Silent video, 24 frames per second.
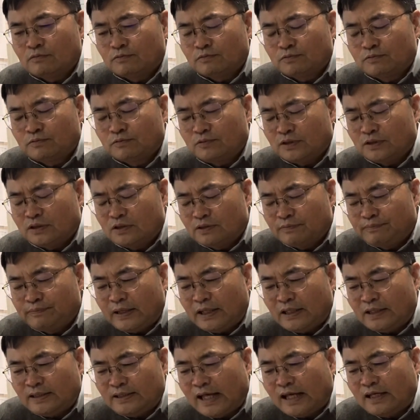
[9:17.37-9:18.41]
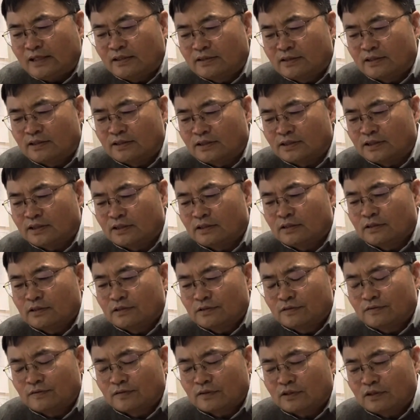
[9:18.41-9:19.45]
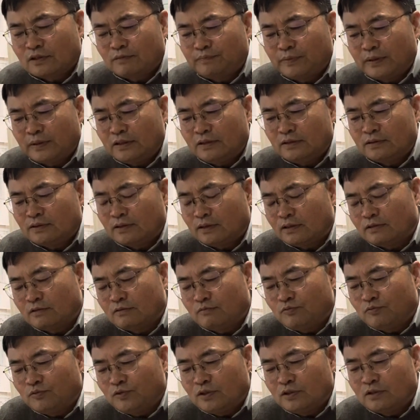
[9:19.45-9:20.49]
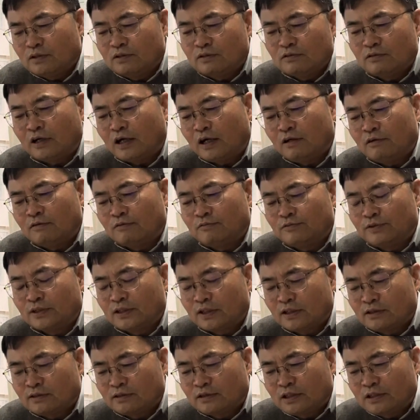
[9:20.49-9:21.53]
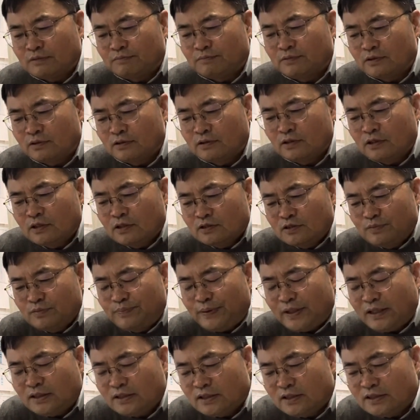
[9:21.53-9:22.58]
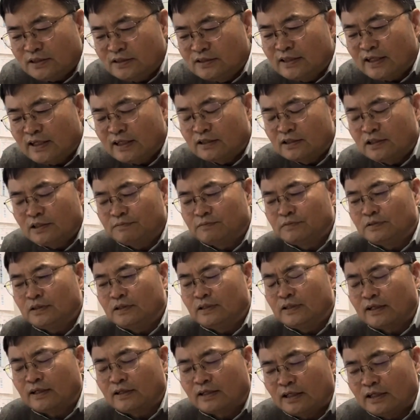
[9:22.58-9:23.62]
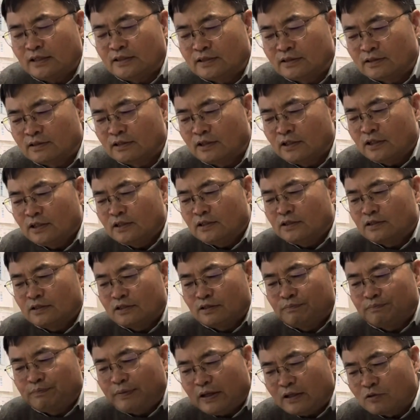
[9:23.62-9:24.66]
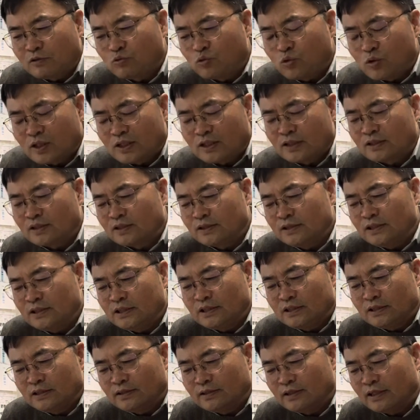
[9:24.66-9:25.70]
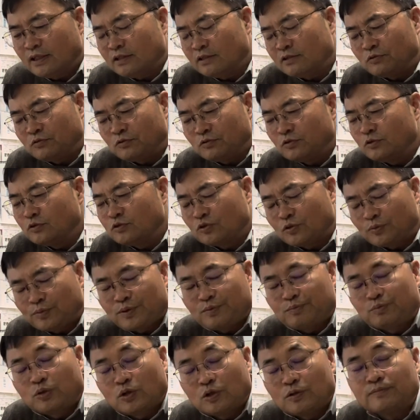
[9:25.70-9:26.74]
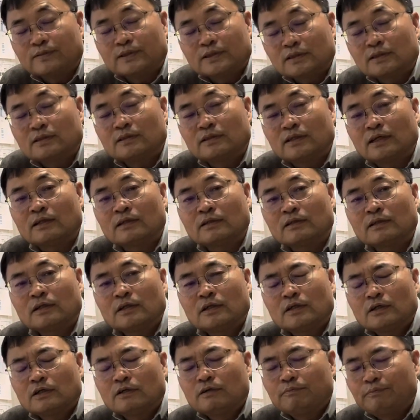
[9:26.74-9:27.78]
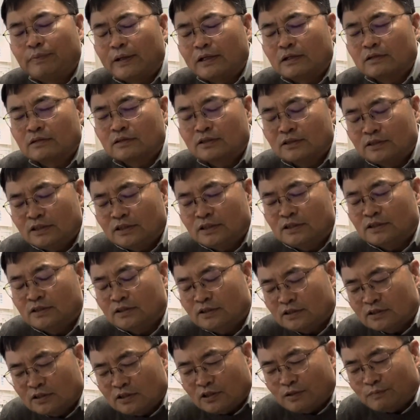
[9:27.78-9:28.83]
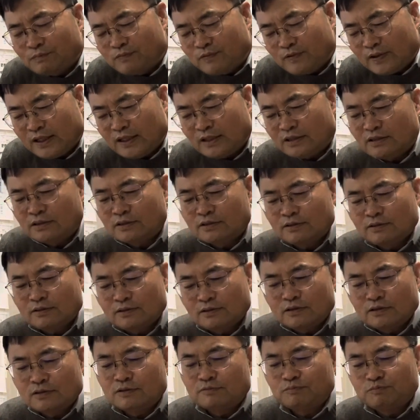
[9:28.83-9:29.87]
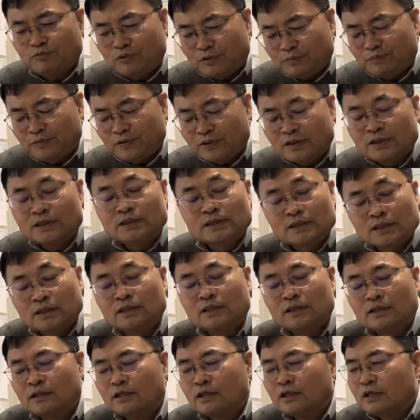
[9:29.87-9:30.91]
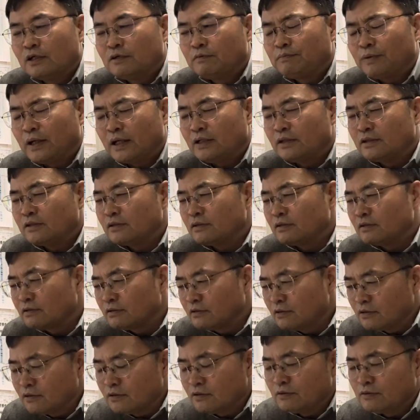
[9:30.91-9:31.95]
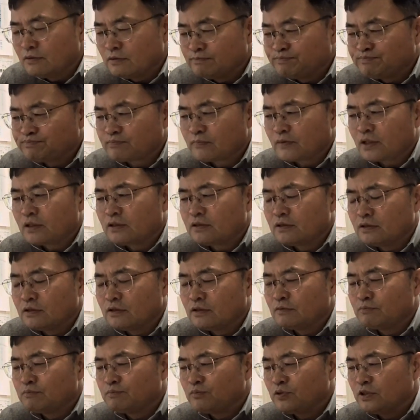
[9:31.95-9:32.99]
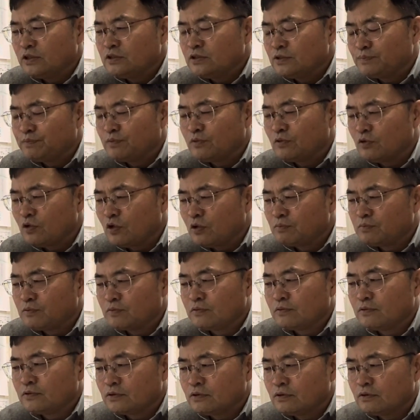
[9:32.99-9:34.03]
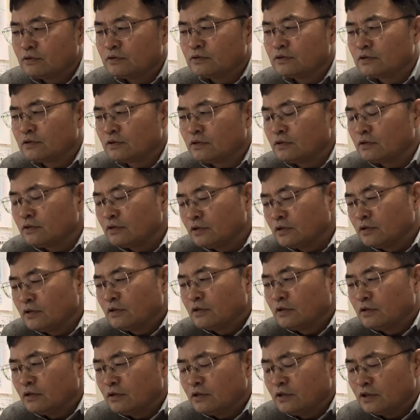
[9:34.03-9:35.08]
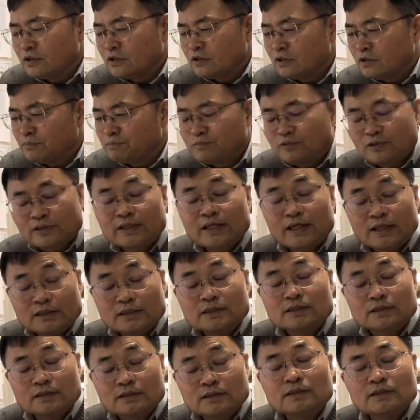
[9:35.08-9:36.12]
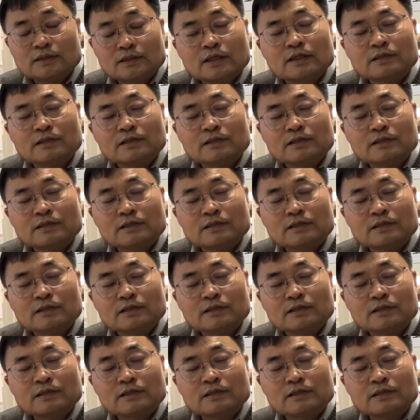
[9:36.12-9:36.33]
who is very necessary to the company then we uh, we can give a special incentive in that case it's a better working condition than rules of employment then better condition is applied uh, preferentially by the um, the principle of uh, the uh, legal application. Yeah.